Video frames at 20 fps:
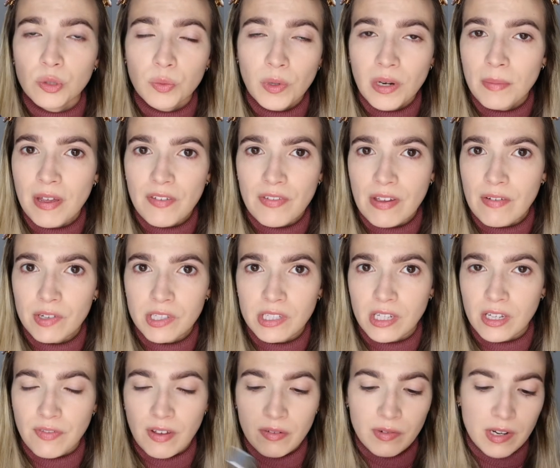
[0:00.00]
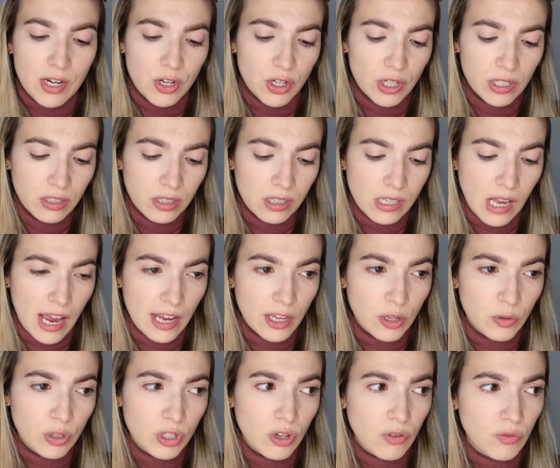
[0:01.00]
is one of my favorite stick foundations. I
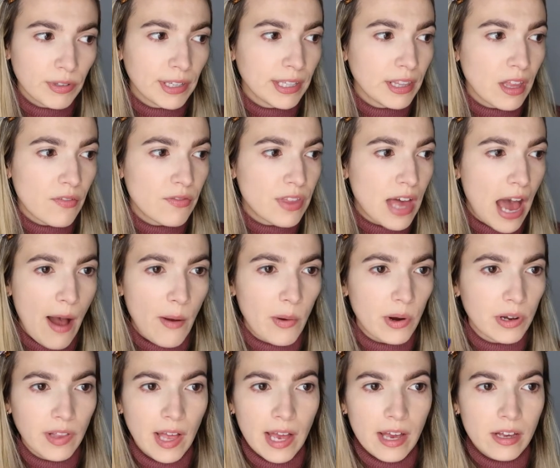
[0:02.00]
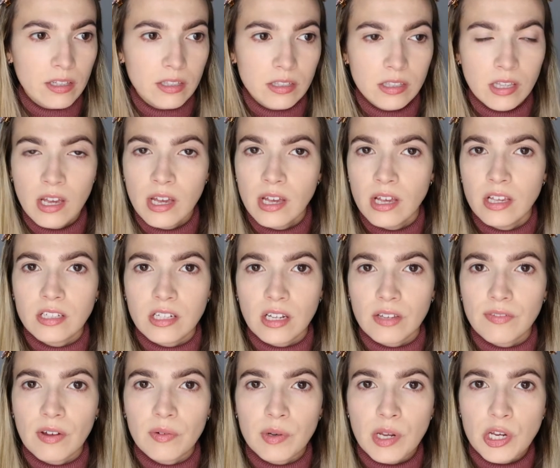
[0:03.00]
used to really love the Hourglass
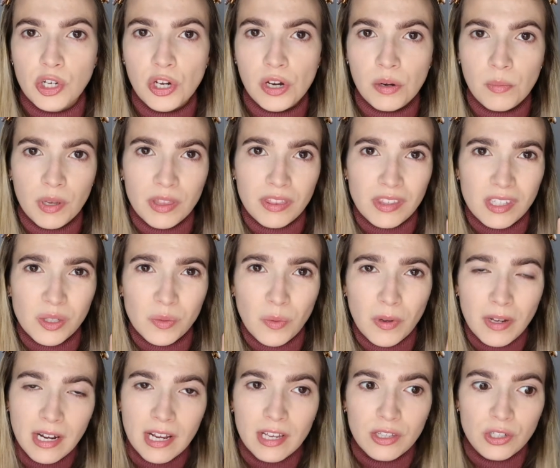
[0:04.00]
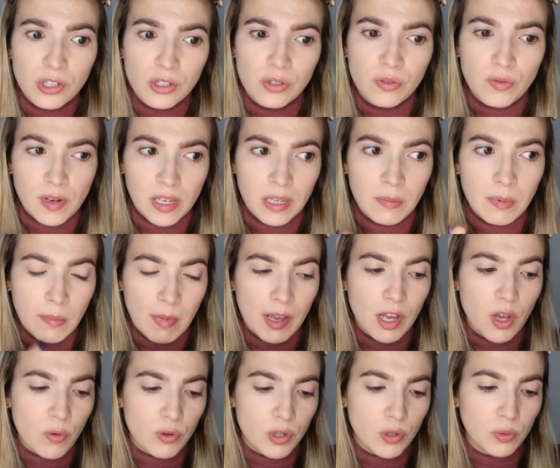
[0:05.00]
stick foundation, but this one has just really been
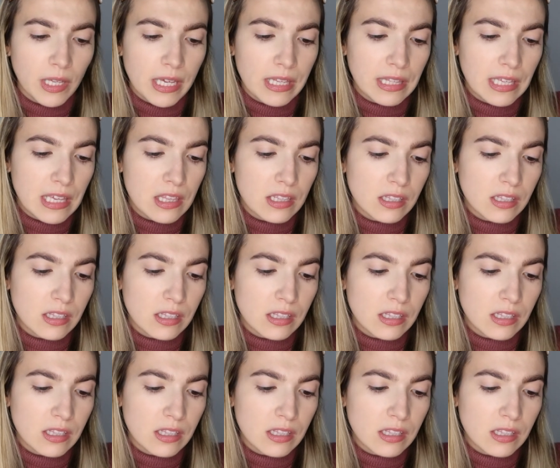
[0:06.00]
my go-to lately.